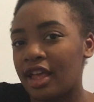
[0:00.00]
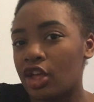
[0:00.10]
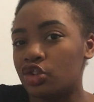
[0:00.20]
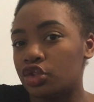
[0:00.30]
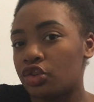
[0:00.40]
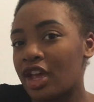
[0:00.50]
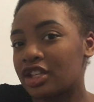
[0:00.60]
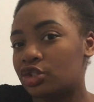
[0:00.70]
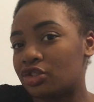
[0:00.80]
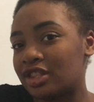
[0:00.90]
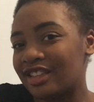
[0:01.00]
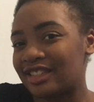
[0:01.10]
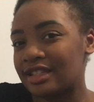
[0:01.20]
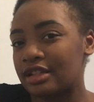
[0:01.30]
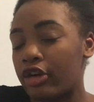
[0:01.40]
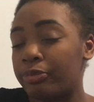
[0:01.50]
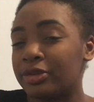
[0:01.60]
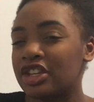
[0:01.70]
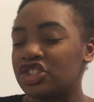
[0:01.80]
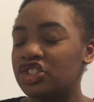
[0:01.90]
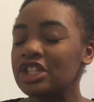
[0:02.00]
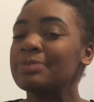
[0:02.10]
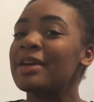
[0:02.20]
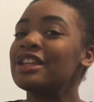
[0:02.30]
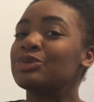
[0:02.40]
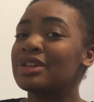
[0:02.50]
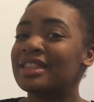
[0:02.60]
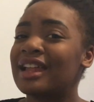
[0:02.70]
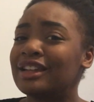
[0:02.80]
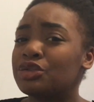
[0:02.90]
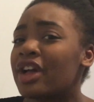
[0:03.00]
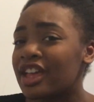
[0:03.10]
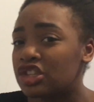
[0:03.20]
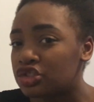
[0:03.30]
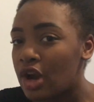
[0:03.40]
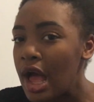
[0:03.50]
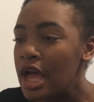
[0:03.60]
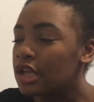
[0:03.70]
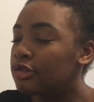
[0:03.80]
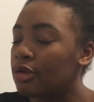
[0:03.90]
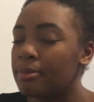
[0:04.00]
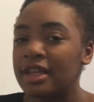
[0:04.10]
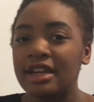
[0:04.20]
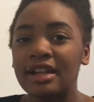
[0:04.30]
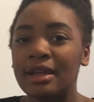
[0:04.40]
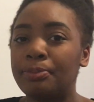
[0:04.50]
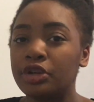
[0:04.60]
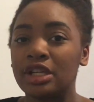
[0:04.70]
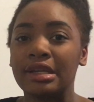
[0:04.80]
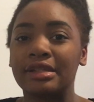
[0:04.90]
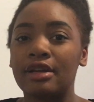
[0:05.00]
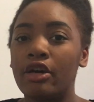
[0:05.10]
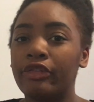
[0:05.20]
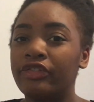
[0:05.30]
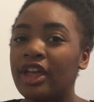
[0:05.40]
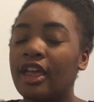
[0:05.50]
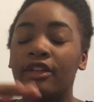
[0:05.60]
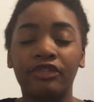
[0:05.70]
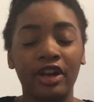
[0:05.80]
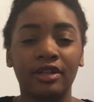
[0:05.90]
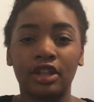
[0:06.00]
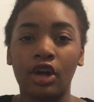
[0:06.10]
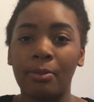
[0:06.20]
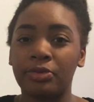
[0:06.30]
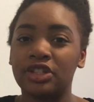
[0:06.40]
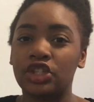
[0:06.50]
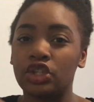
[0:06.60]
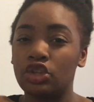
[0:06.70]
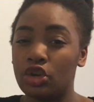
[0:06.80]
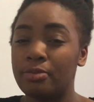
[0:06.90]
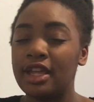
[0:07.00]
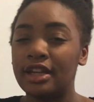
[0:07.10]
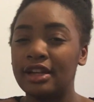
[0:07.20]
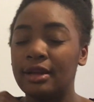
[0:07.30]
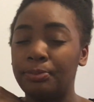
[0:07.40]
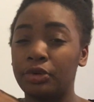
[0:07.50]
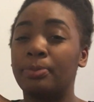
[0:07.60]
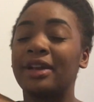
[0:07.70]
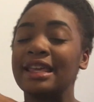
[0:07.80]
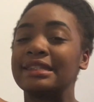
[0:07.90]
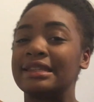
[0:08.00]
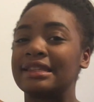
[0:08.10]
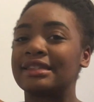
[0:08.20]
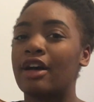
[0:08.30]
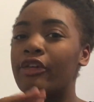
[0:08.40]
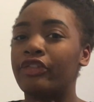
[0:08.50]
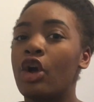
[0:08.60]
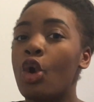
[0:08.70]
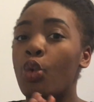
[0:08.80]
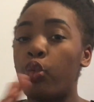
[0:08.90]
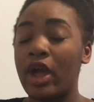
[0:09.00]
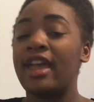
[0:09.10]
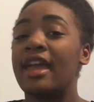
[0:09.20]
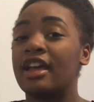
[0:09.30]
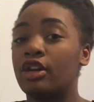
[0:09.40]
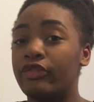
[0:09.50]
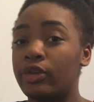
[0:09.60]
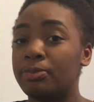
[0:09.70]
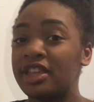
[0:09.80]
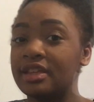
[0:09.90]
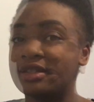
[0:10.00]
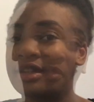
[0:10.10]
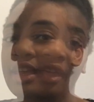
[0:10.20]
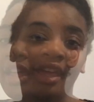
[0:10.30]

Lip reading: and do extra things yourself, because just by doing that little extra, you're immediately putting yourself in front of the competition. You're immediately placing yourself way ahead of your peers.